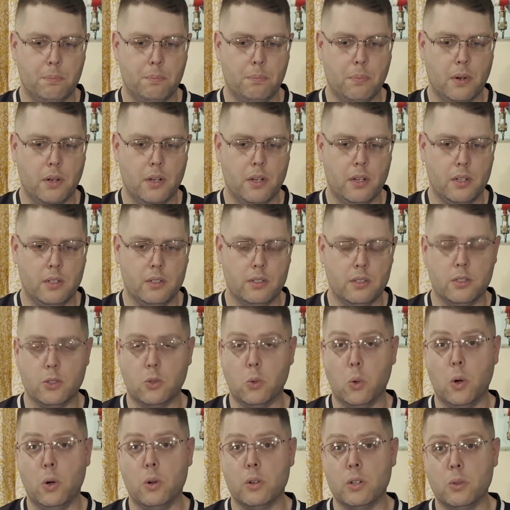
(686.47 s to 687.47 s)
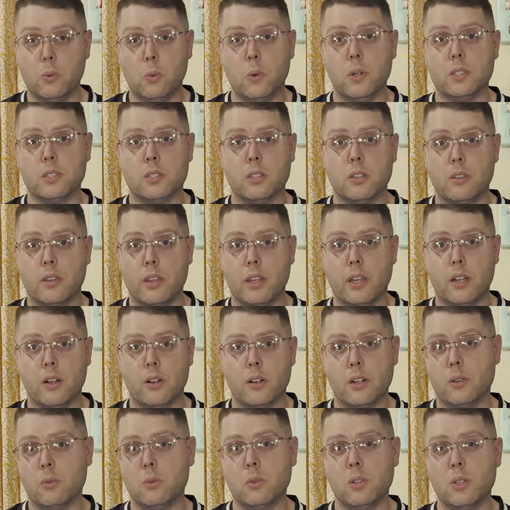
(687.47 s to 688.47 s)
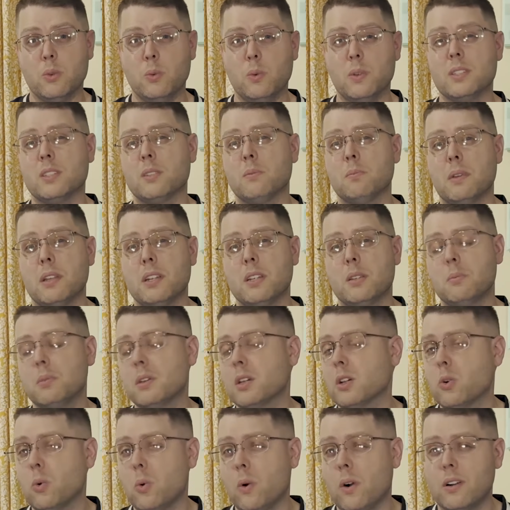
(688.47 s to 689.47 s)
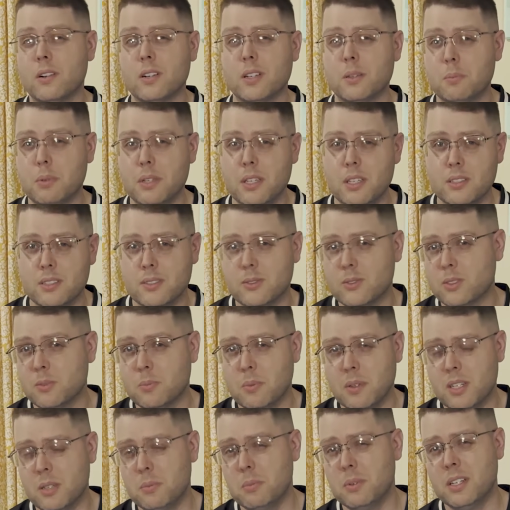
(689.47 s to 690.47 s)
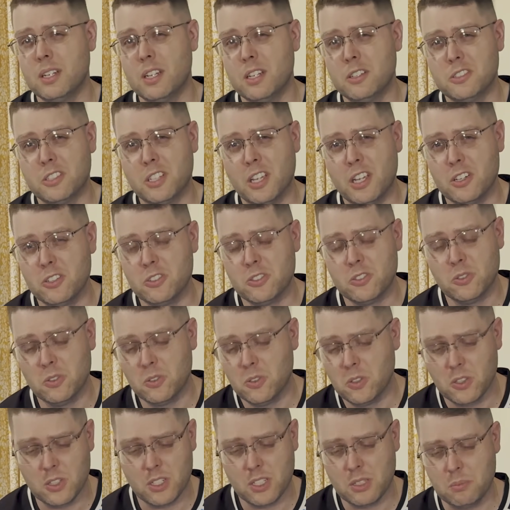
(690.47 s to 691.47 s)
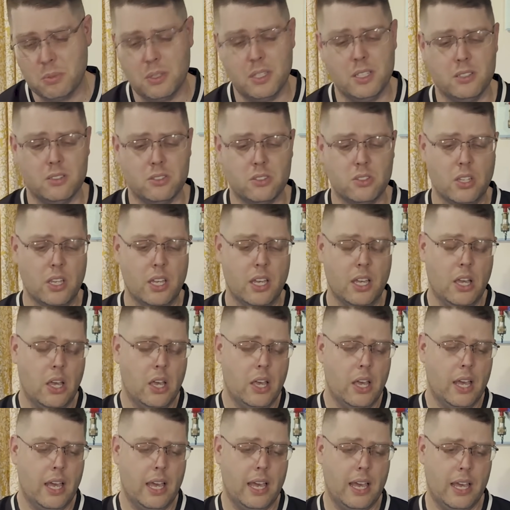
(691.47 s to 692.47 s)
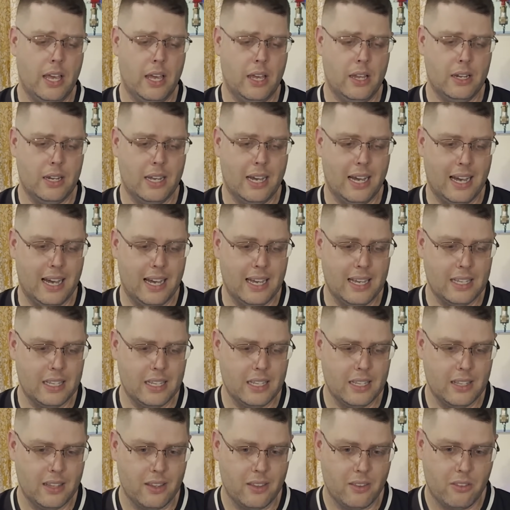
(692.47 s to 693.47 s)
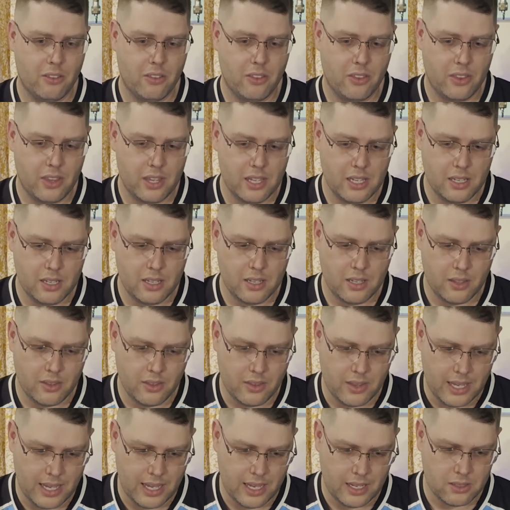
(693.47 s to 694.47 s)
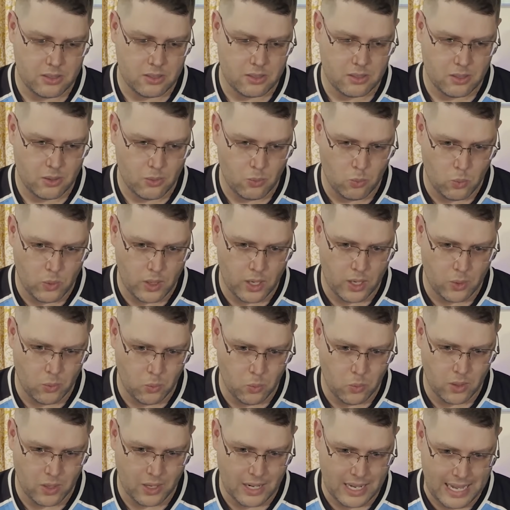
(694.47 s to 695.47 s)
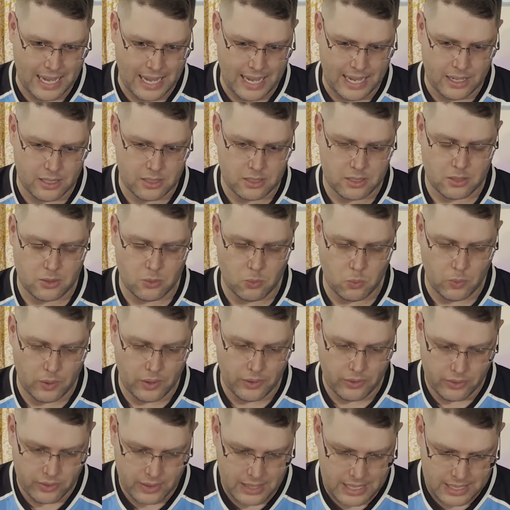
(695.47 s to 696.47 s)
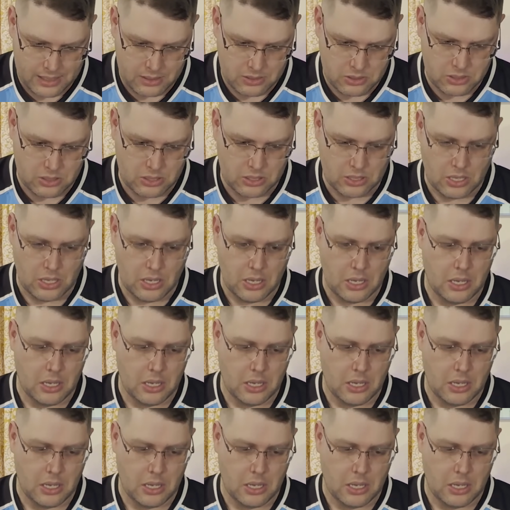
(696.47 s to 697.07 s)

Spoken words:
But the quality wasn't there, and it really wasn't meant to be a quality piece. It was meant to be an educational learning piece. And I think that's where we're at with this.